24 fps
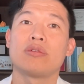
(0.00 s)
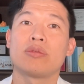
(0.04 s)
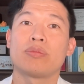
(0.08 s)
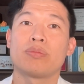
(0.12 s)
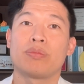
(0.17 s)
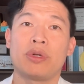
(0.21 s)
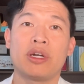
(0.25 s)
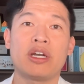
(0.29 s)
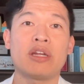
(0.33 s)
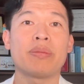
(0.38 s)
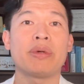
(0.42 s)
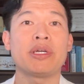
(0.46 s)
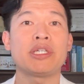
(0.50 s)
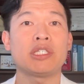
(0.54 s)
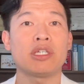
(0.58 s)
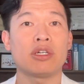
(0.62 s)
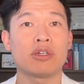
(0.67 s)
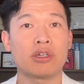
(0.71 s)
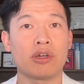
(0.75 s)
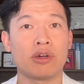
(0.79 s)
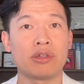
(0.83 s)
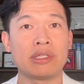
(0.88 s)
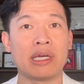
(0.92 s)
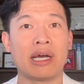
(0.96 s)
Pretty much, it'll
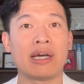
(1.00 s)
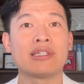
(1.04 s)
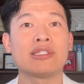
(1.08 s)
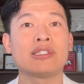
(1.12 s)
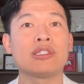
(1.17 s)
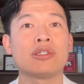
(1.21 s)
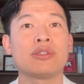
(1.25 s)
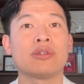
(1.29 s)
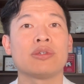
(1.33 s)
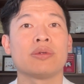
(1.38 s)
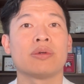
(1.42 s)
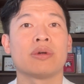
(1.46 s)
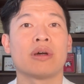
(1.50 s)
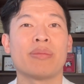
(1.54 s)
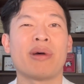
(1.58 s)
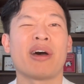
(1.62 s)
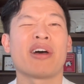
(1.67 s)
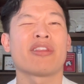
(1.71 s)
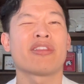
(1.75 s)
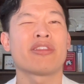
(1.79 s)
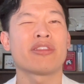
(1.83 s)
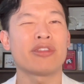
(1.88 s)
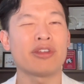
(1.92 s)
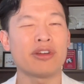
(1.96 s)
go down to about
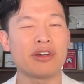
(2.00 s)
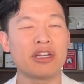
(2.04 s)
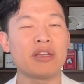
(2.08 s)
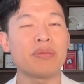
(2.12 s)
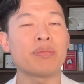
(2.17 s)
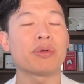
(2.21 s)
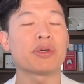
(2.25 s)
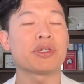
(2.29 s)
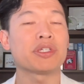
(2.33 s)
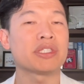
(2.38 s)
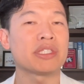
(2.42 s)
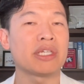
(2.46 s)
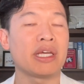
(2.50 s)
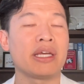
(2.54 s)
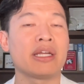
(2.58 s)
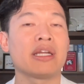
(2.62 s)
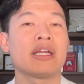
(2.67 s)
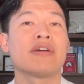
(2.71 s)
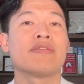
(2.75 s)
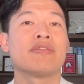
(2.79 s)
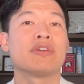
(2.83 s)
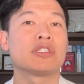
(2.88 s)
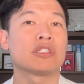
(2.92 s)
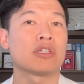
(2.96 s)
30%
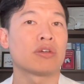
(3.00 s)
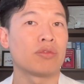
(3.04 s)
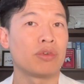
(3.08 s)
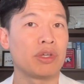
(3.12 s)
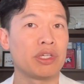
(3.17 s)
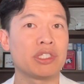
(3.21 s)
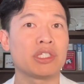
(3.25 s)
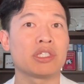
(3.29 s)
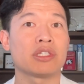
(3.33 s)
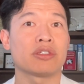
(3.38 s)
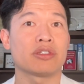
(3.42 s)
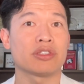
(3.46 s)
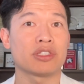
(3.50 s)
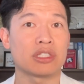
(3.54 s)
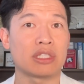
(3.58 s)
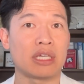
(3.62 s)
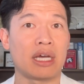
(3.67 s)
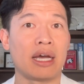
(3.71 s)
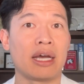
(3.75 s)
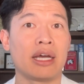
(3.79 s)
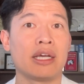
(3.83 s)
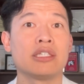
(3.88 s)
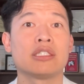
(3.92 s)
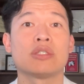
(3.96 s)
of its original
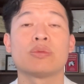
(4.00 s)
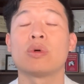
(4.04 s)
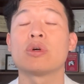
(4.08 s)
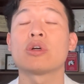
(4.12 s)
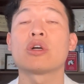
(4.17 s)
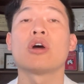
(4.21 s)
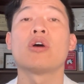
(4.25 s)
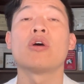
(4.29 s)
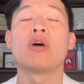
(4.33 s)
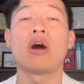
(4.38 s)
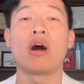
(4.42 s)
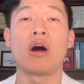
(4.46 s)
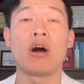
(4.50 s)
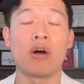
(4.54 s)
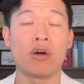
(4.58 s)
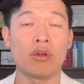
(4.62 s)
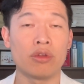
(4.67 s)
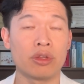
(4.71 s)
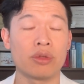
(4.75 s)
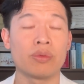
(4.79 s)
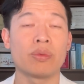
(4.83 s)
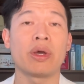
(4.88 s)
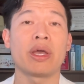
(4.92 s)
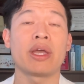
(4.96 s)
size. It won't go all
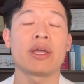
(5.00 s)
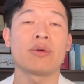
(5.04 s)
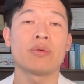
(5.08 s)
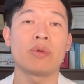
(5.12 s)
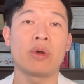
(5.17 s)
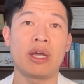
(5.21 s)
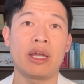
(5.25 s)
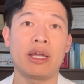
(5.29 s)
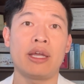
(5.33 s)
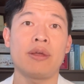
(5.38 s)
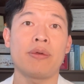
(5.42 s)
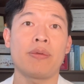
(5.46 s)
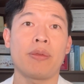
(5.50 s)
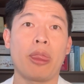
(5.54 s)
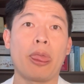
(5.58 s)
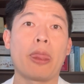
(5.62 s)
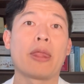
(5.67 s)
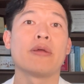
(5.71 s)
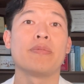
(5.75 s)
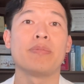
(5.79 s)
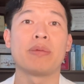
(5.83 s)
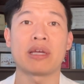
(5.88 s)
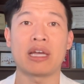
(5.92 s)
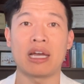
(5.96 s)
the way away.
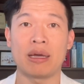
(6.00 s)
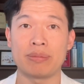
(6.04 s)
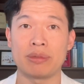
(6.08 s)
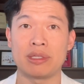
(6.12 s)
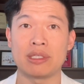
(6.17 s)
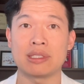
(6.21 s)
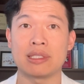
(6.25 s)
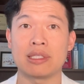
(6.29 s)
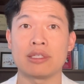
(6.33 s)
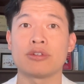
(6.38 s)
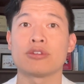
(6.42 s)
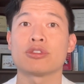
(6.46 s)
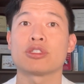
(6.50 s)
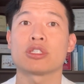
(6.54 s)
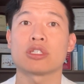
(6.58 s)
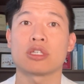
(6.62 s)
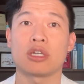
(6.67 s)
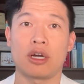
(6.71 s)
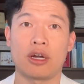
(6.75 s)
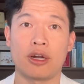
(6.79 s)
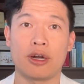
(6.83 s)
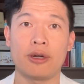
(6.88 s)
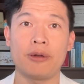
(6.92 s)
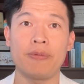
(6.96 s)
It'll become this little
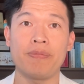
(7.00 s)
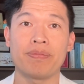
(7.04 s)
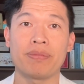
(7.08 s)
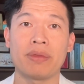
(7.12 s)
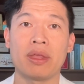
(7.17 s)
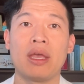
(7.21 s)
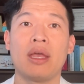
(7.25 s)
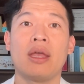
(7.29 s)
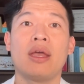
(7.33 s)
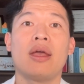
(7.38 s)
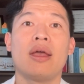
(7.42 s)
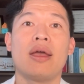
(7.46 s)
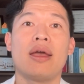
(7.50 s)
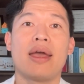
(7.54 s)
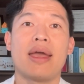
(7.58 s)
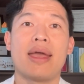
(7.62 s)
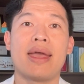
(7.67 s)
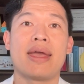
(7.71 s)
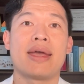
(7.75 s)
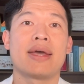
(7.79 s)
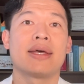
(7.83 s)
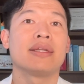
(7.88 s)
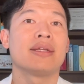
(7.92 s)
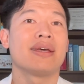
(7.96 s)
scar.
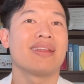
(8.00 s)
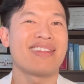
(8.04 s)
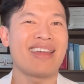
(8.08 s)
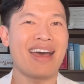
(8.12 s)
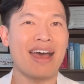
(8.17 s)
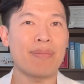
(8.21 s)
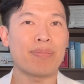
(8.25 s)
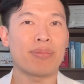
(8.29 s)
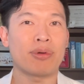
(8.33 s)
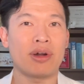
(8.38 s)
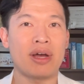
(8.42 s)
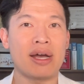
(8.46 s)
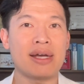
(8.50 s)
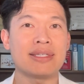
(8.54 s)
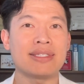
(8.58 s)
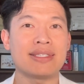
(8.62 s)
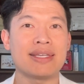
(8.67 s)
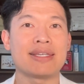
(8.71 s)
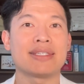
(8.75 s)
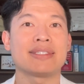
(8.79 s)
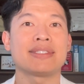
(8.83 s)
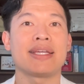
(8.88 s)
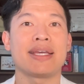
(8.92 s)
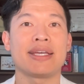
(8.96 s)
And that
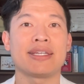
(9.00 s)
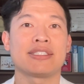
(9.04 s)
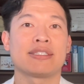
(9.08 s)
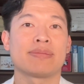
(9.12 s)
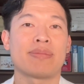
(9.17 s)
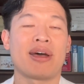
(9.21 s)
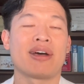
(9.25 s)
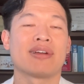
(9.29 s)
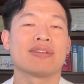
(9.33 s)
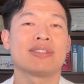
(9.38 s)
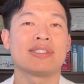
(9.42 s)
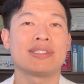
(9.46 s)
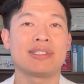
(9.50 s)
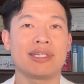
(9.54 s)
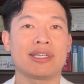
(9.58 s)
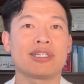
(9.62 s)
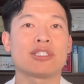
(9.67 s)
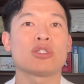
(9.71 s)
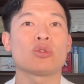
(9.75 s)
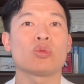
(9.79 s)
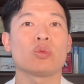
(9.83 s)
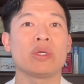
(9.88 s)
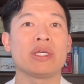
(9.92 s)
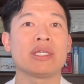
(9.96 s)
process takes about
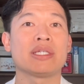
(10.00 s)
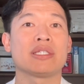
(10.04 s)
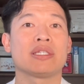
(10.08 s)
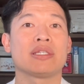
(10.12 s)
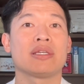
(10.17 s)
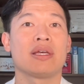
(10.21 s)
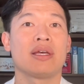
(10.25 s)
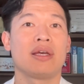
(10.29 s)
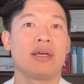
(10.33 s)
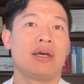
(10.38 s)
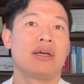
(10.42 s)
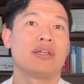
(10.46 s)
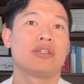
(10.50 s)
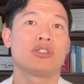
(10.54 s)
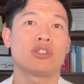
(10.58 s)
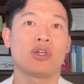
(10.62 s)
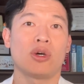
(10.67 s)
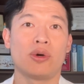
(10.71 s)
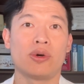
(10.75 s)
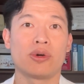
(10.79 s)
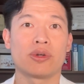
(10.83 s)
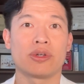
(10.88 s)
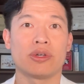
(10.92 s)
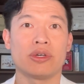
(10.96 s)
six weeks
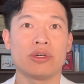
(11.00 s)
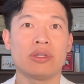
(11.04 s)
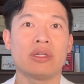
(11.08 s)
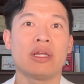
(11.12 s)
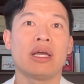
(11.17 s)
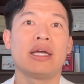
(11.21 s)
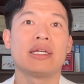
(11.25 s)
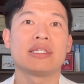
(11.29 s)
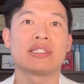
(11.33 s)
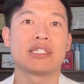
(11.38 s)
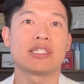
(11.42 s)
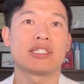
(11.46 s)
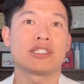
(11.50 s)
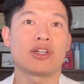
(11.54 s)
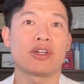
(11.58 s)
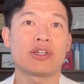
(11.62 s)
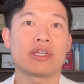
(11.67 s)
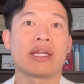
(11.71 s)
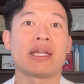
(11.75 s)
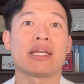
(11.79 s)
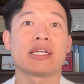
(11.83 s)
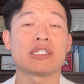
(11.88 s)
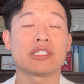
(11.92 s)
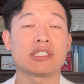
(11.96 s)
total to start
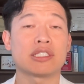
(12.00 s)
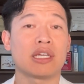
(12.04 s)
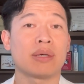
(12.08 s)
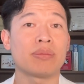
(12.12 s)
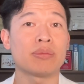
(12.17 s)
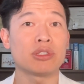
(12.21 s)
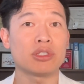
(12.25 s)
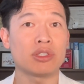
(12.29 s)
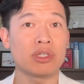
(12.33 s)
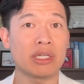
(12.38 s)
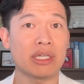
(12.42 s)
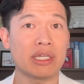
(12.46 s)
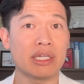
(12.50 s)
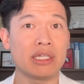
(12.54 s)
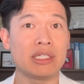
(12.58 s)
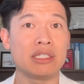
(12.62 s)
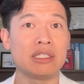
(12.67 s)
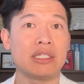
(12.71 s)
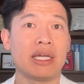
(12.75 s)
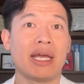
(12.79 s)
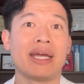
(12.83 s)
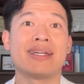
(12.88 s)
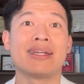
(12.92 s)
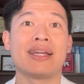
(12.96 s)
getting some
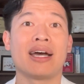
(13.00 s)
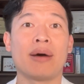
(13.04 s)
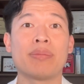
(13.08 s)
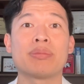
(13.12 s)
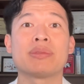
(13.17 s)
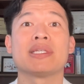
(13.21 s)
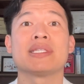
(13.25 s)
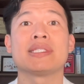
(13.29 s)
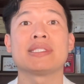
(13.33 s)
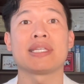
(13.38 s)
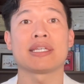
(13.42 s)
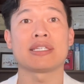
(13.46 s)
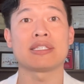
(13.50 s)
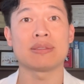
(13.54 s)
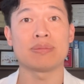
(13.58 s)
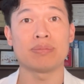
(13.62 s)
shrinkage and up to six